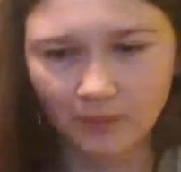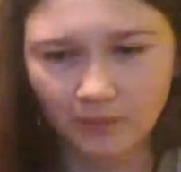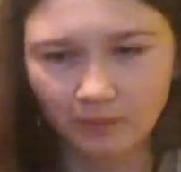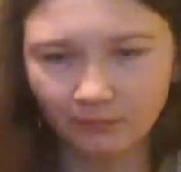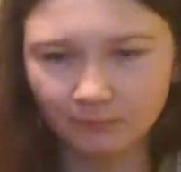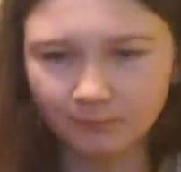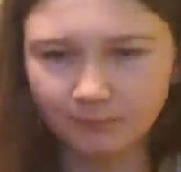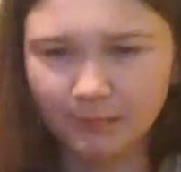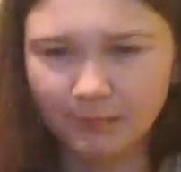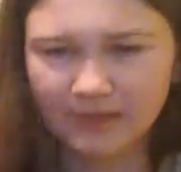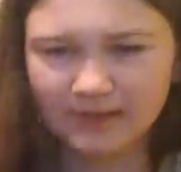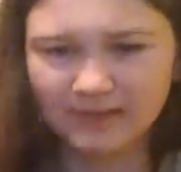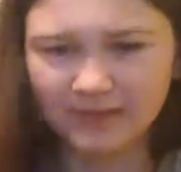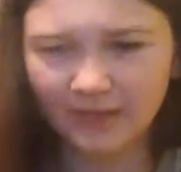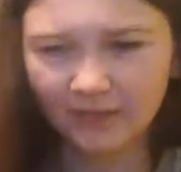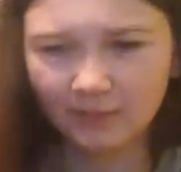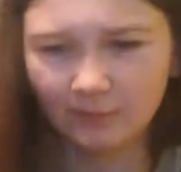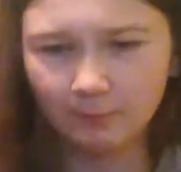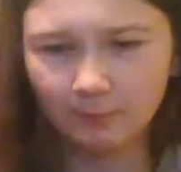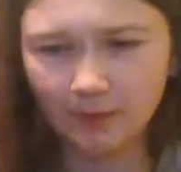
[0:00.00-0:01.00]
I'm a bit
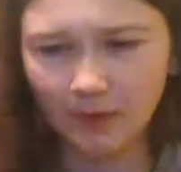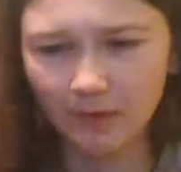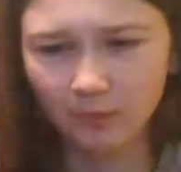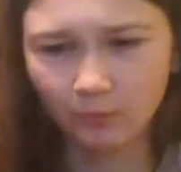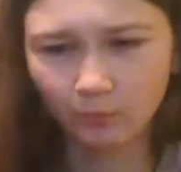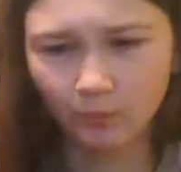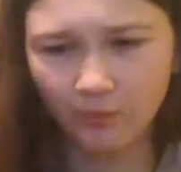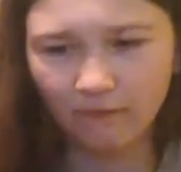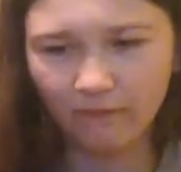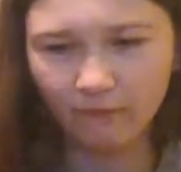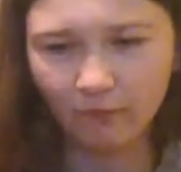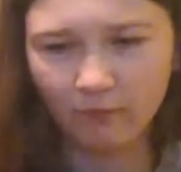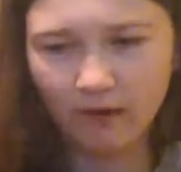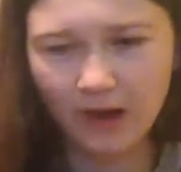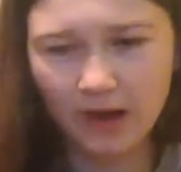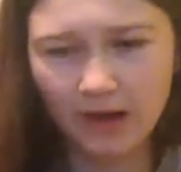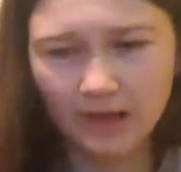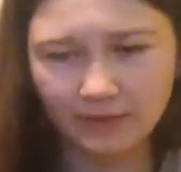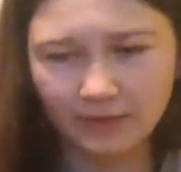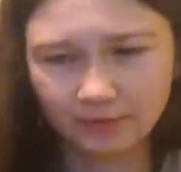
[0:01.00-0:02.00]
sad I've burnt the waffle
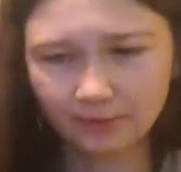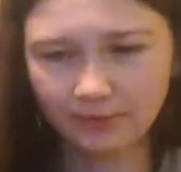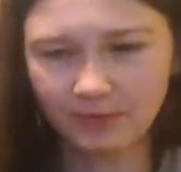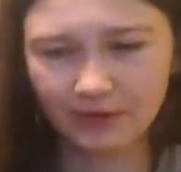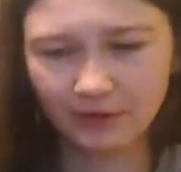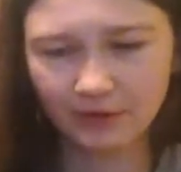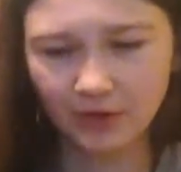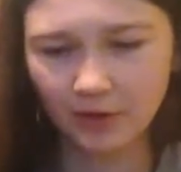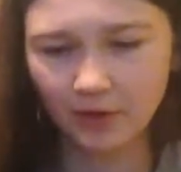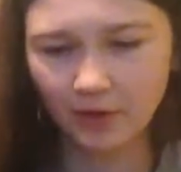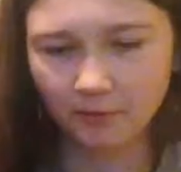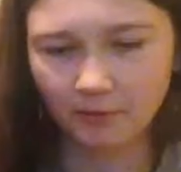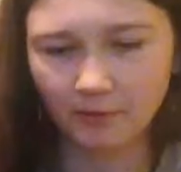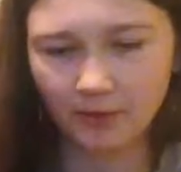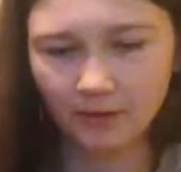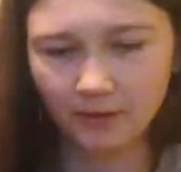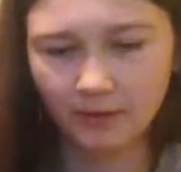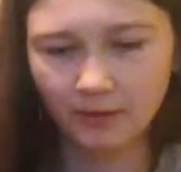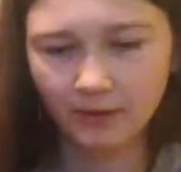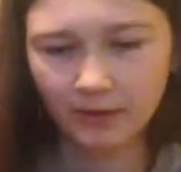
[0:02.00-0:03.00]
a little bit though,
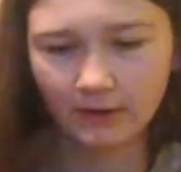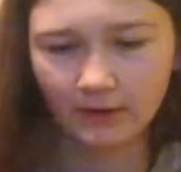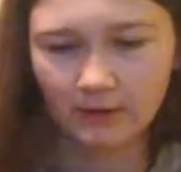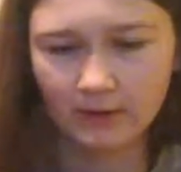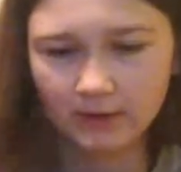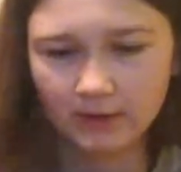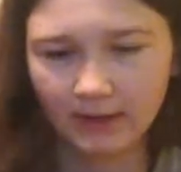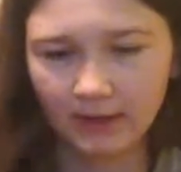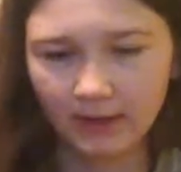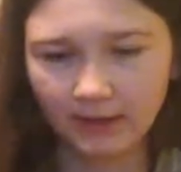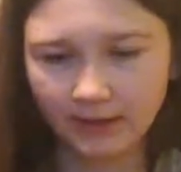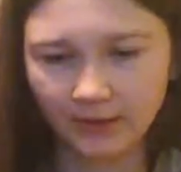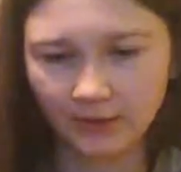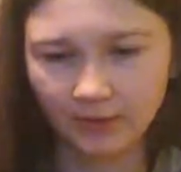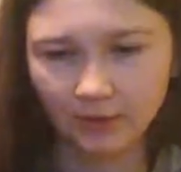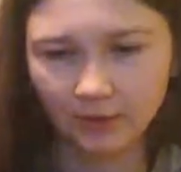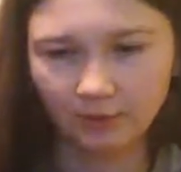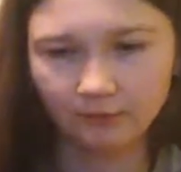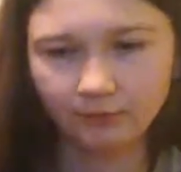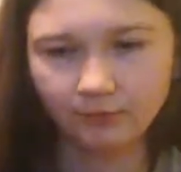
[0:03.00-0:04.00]
but hey
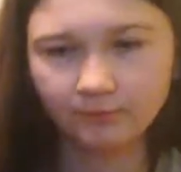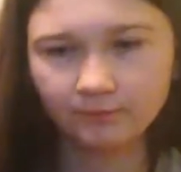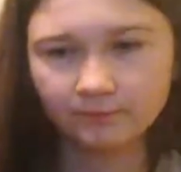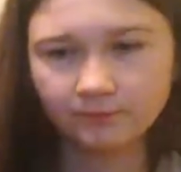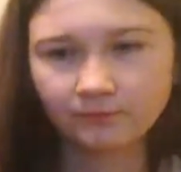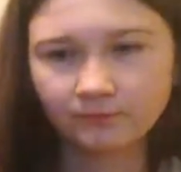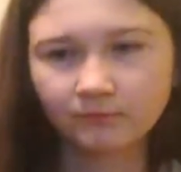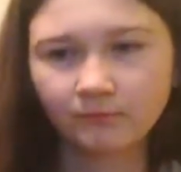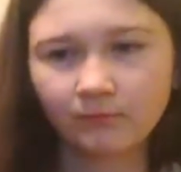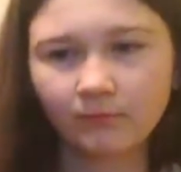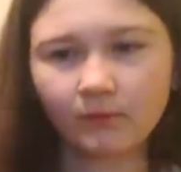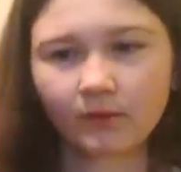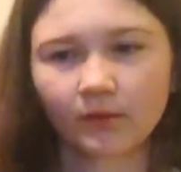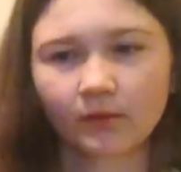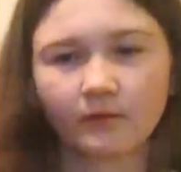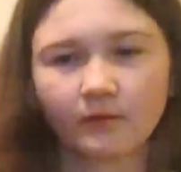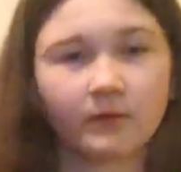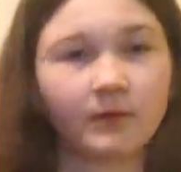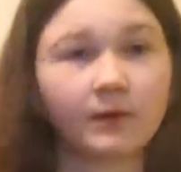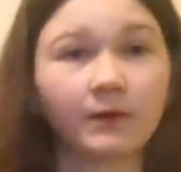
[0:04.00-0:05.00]
ho.
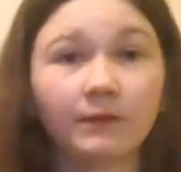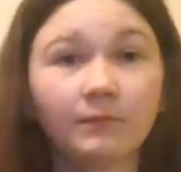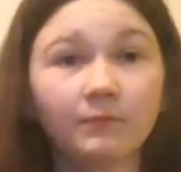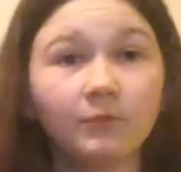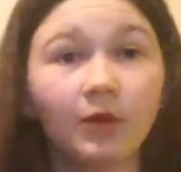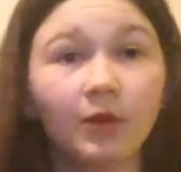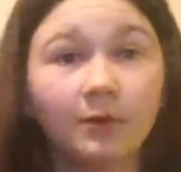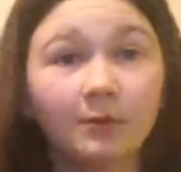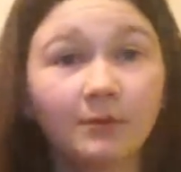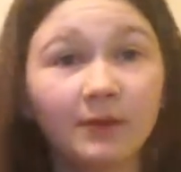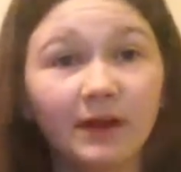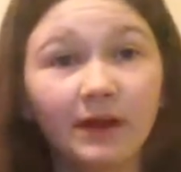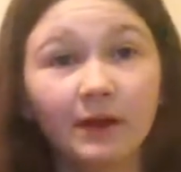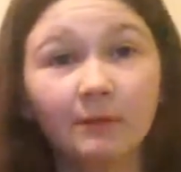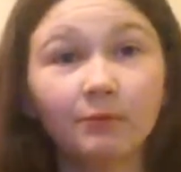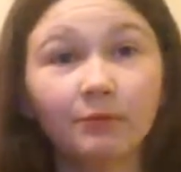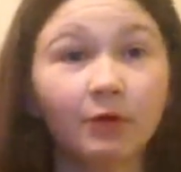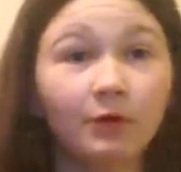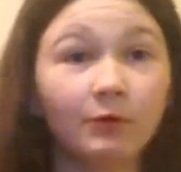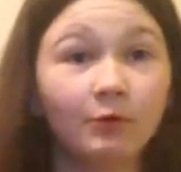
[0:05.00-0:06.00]
No, me,
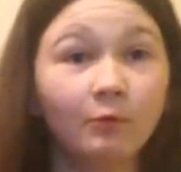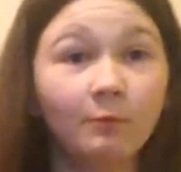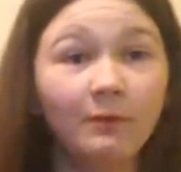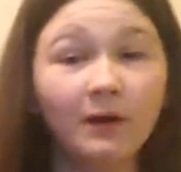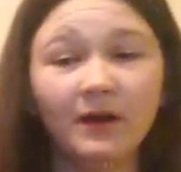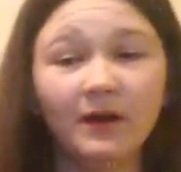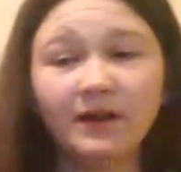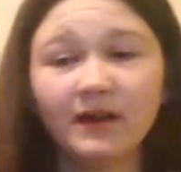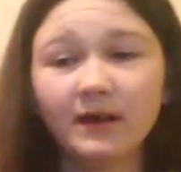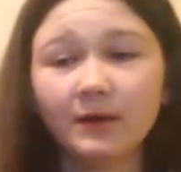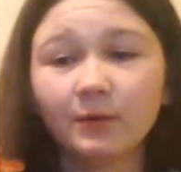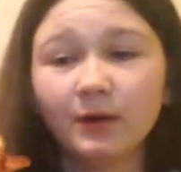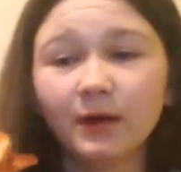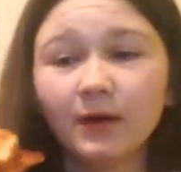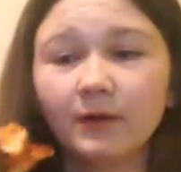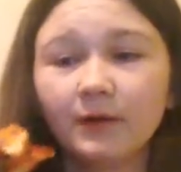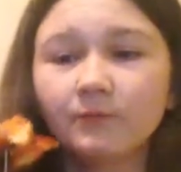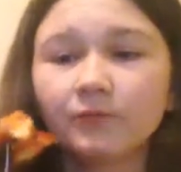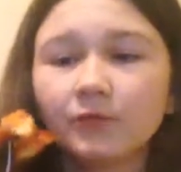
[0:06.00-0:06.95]
I probably will burn it anyway.